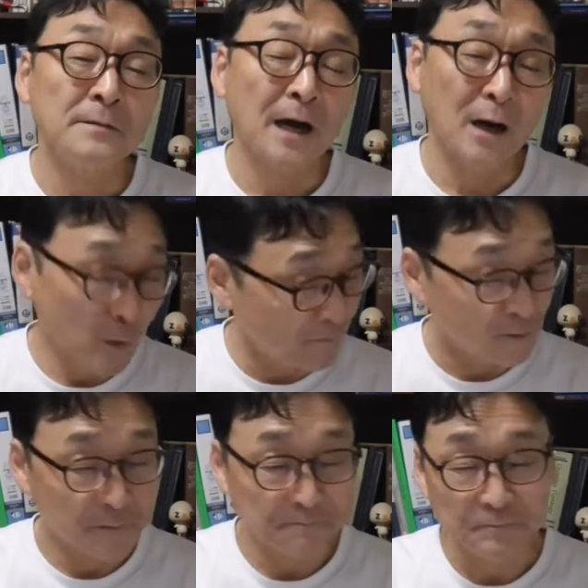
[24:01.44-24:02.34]

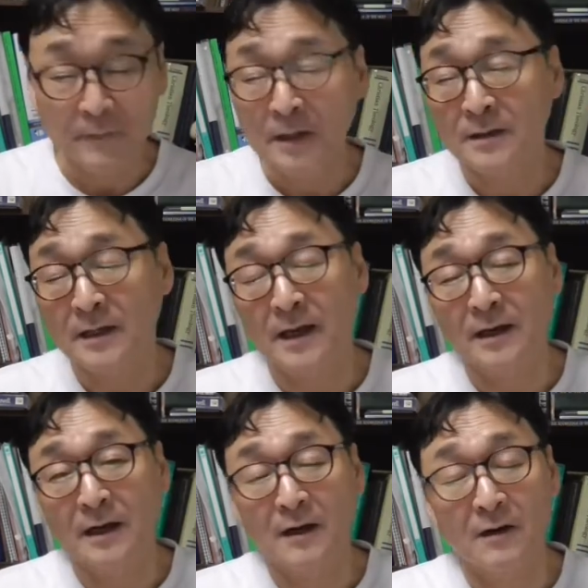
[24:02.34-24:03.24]
however,
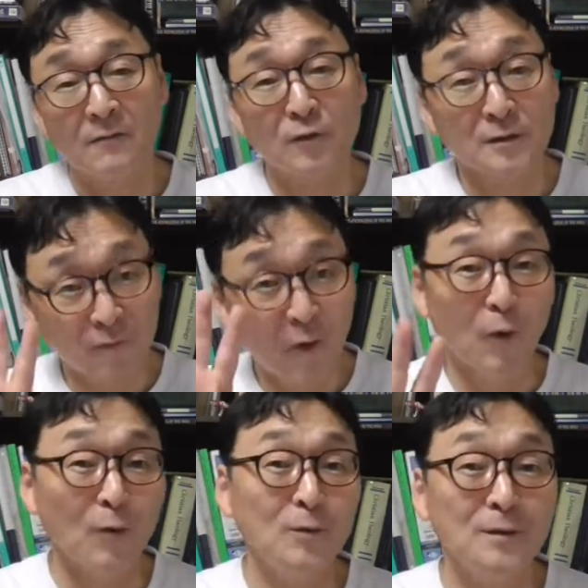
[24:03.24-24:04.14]
the uh, verse
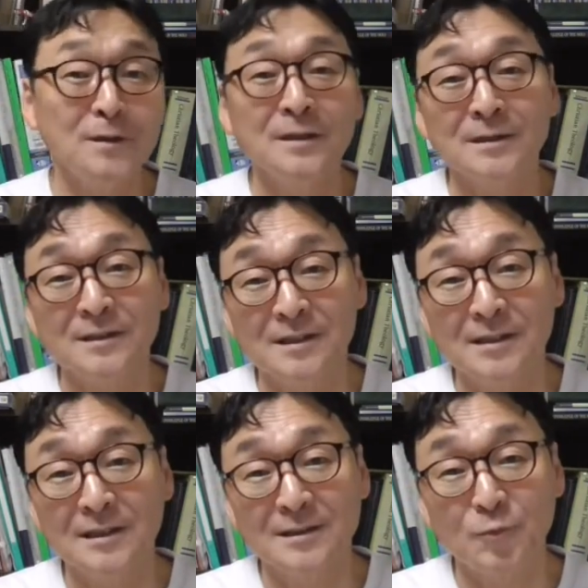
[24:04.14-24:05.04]
4,
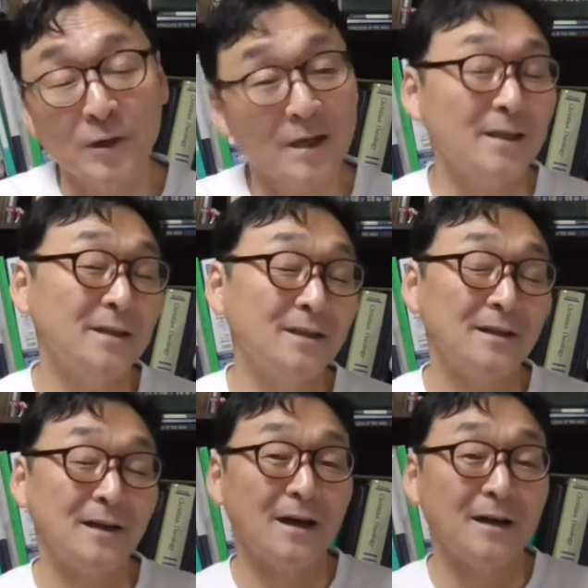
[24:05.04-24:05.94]
Jesus really
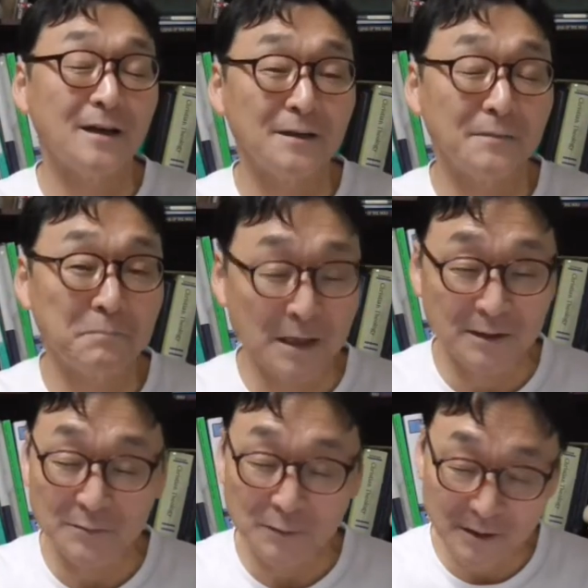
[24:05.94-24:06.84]
uh, mocked
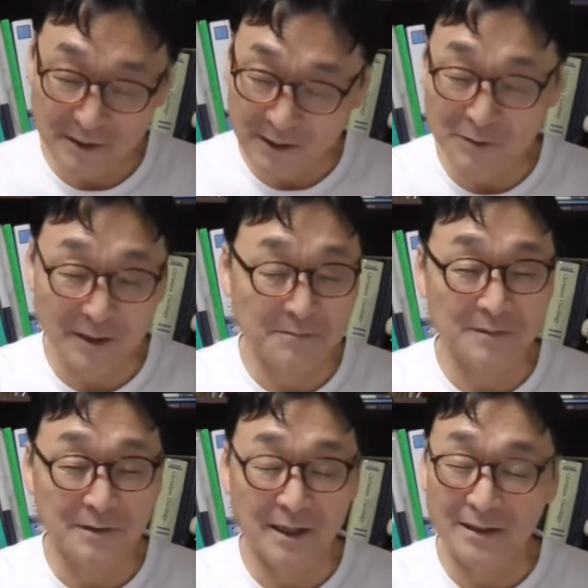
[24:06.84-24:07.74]
them and told
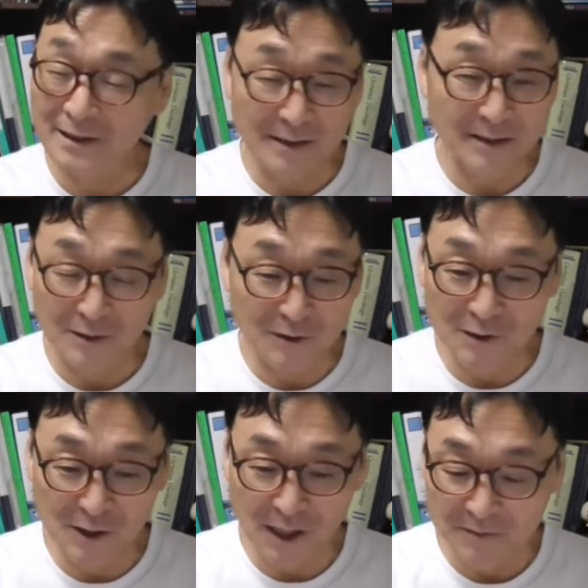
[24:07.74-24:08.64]
them that they didn't do a
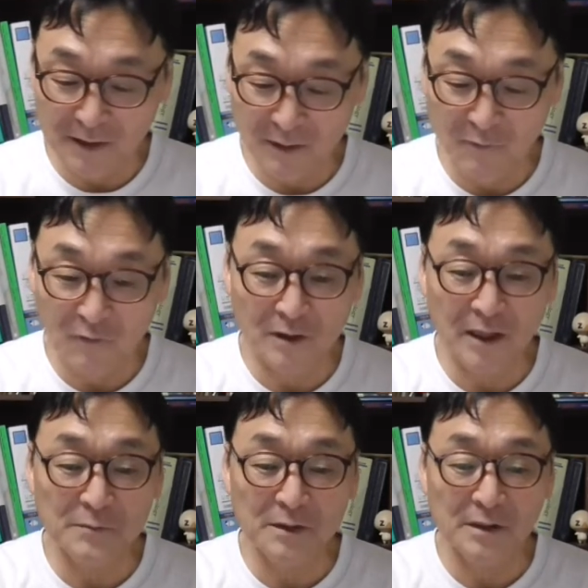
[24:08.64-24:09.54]
good job. Uh,
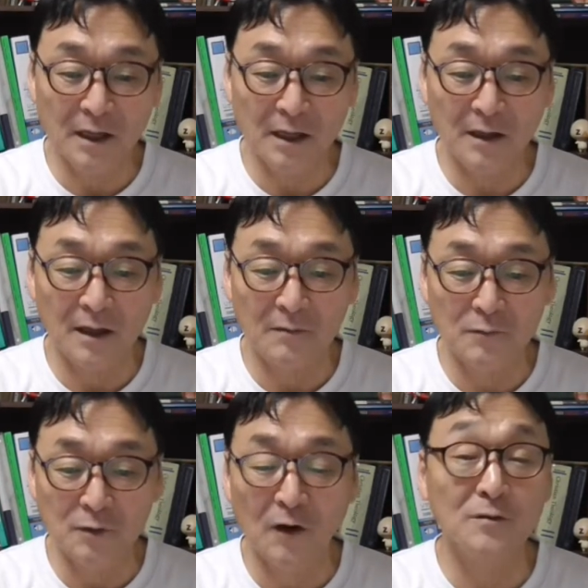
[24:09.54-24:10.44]
let me uh, uh,
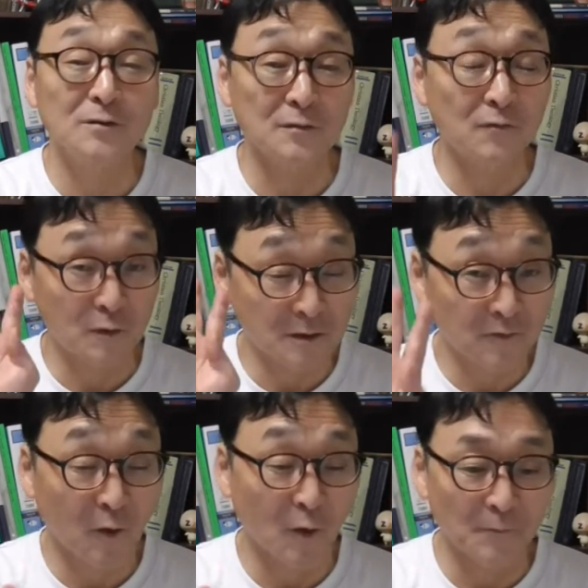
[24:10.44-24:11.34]
move on to verse
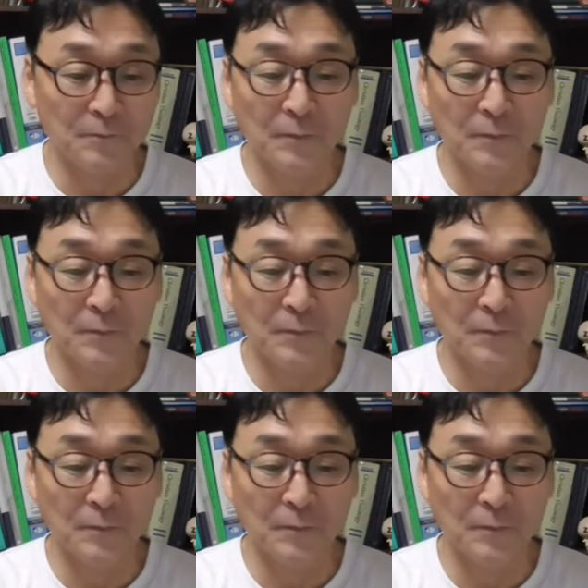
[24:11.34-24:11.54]
4.